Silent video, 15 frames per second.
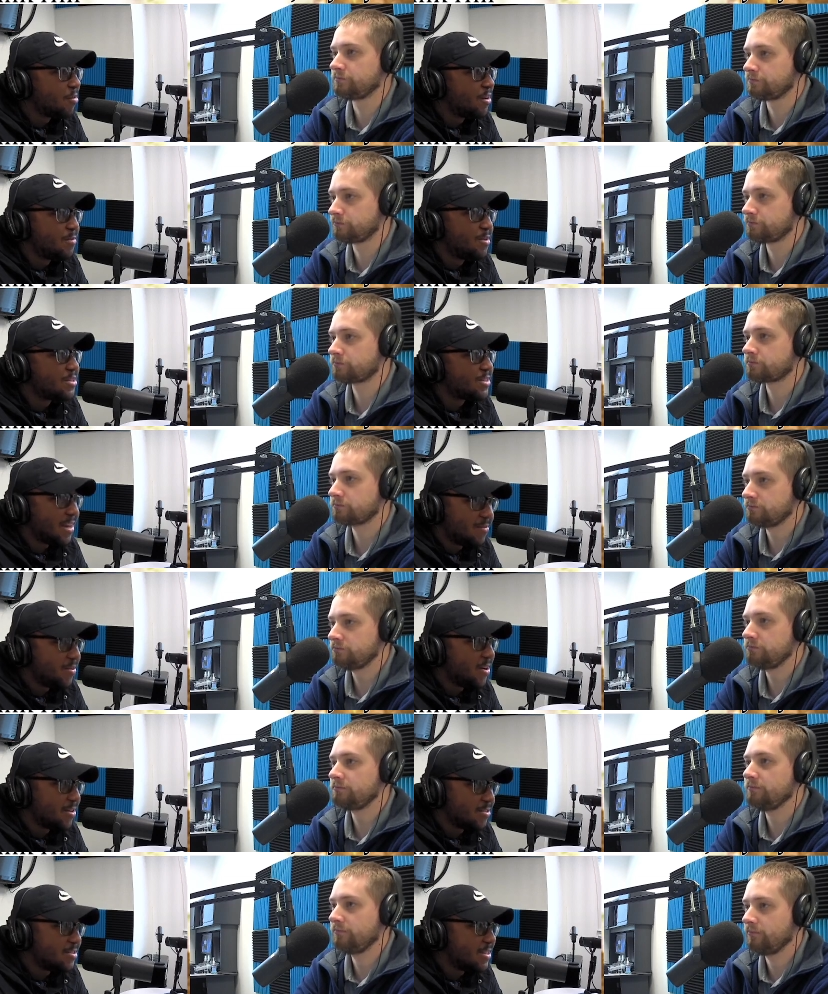Speaker 1: on pretty much
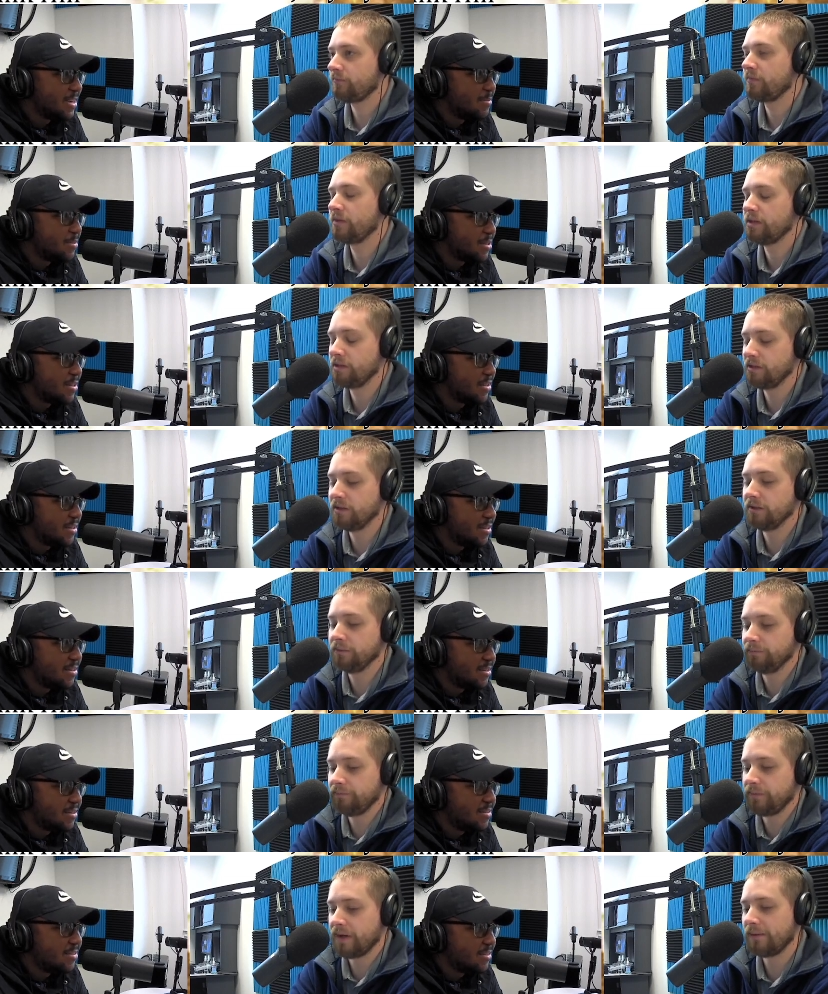every other team in
Speaker 2: the league. Yeah.
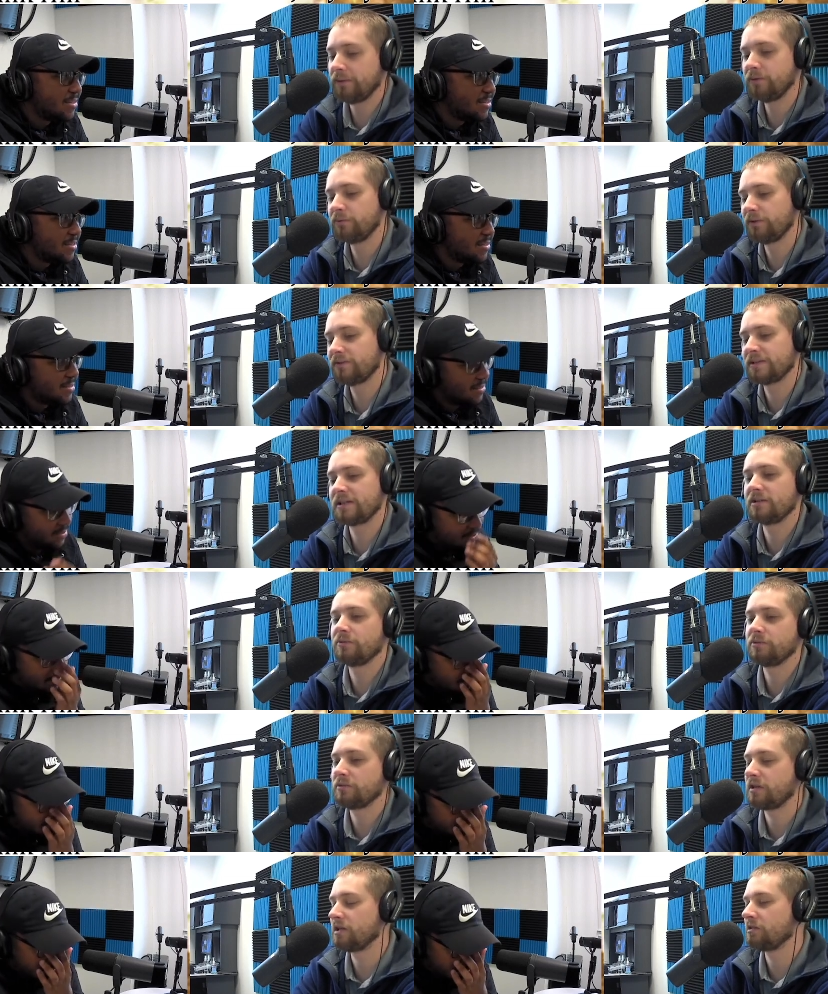I mean, we've seen
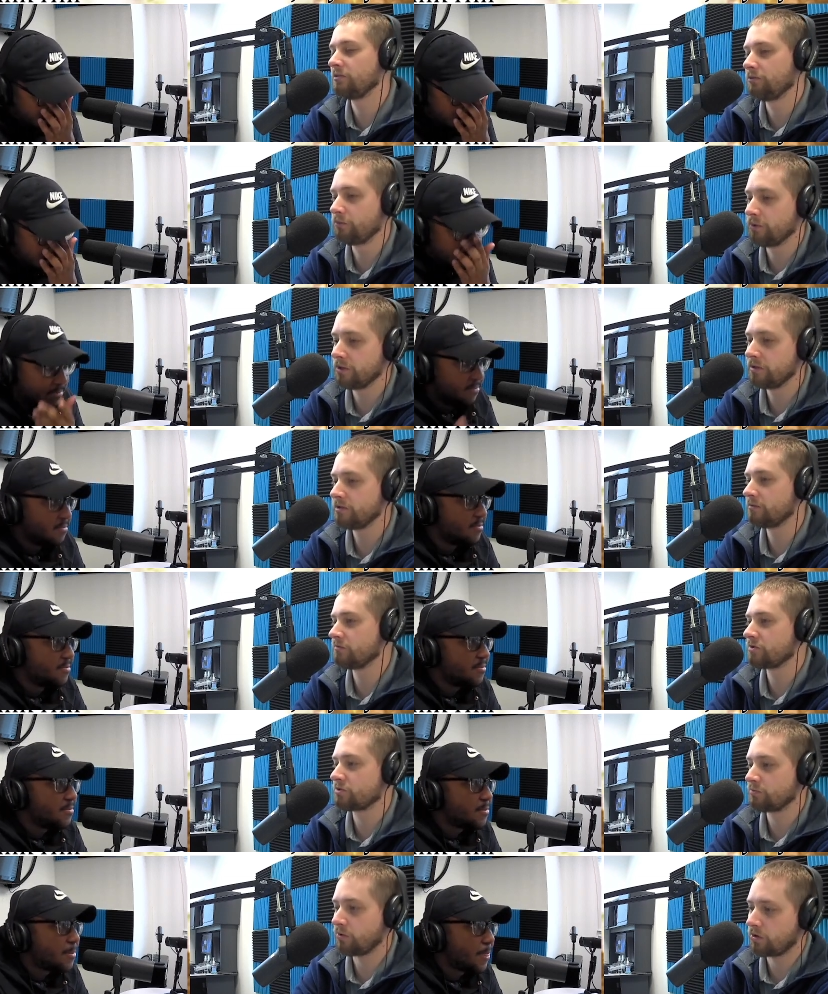it with like Lou
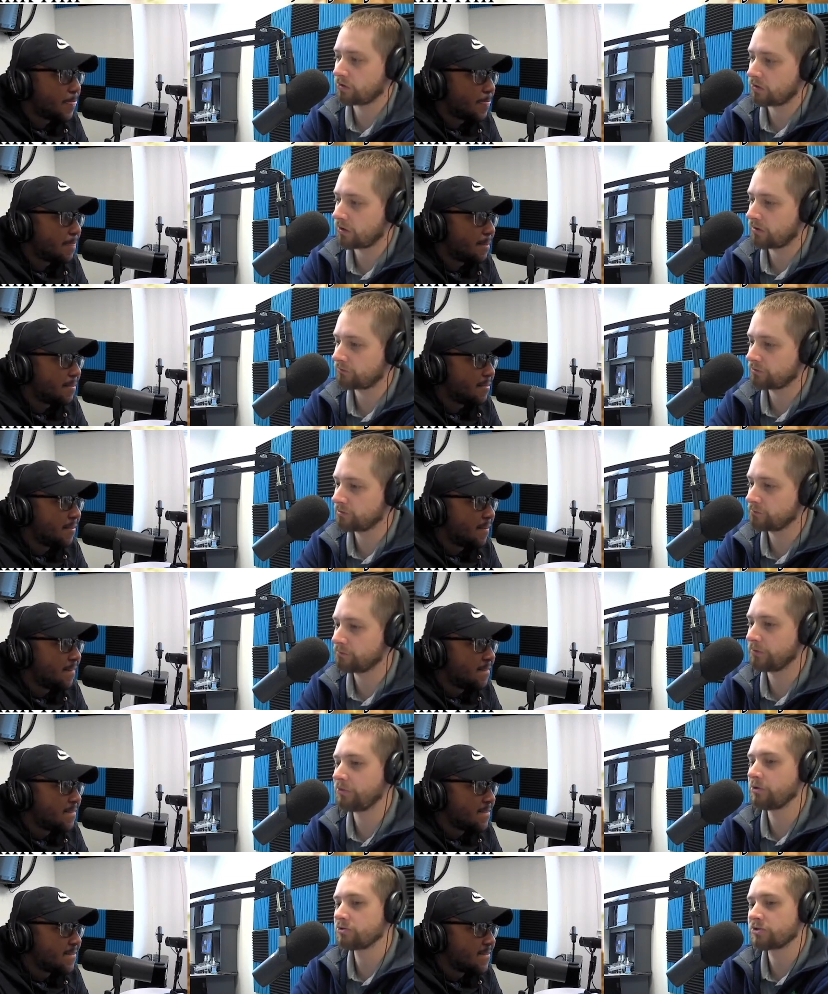Williams, Jamal Crawford,
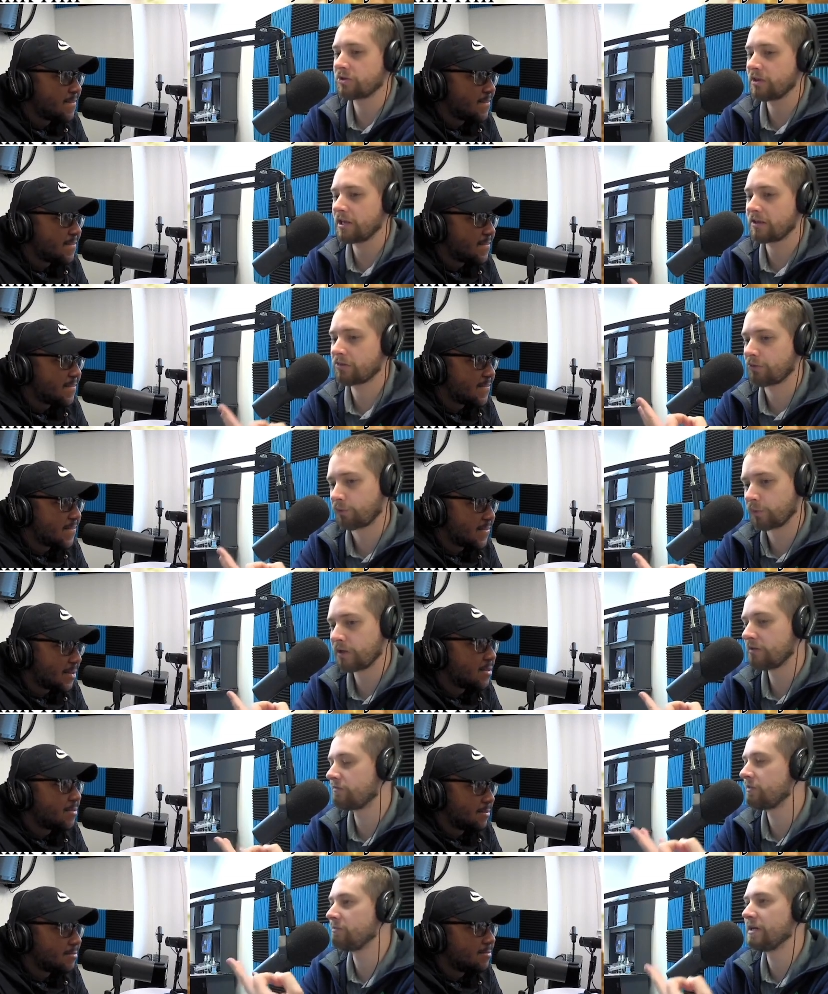but those are like
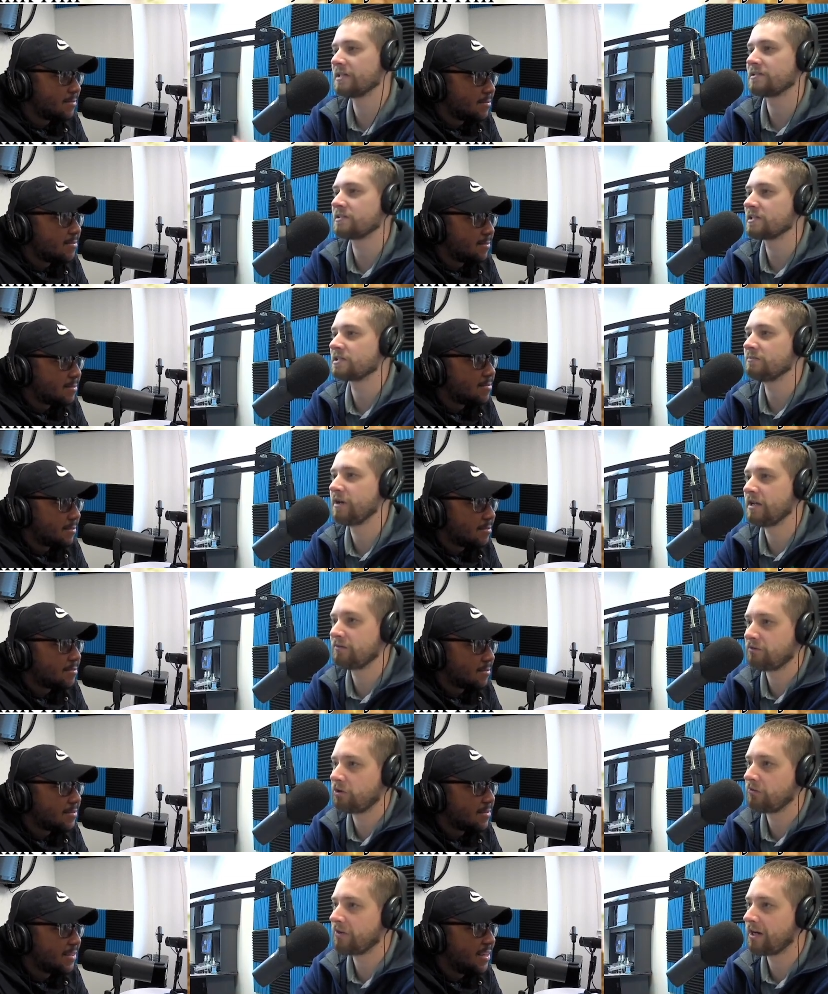three of the best six men
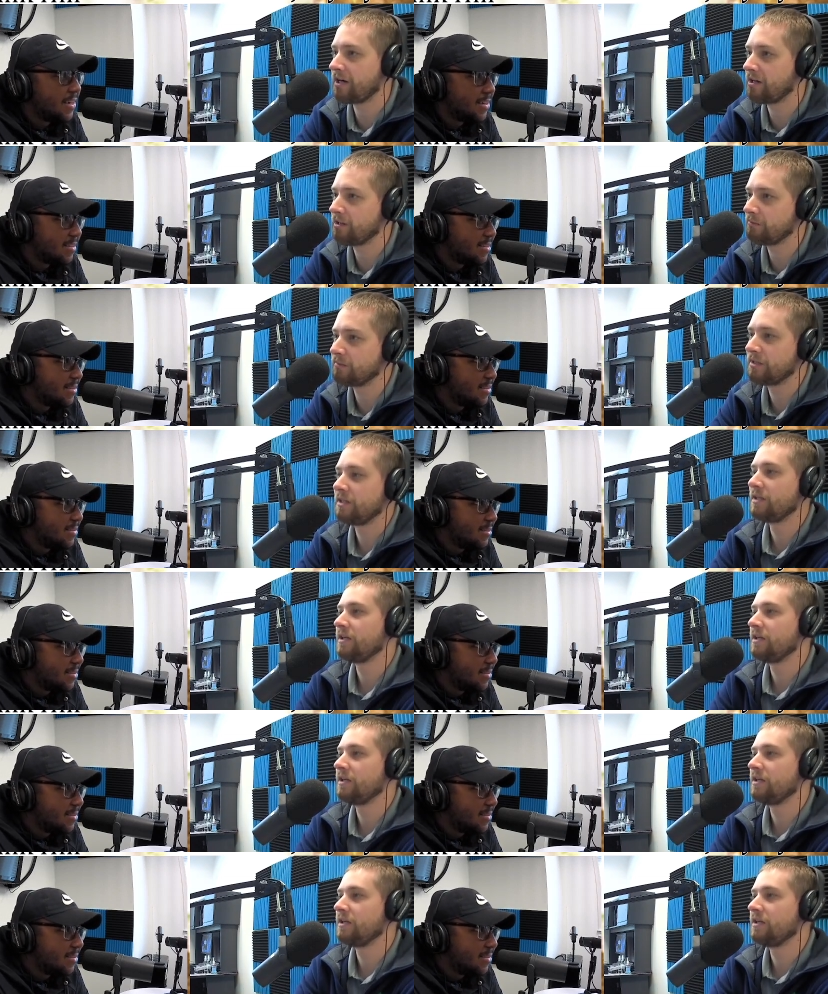of all time.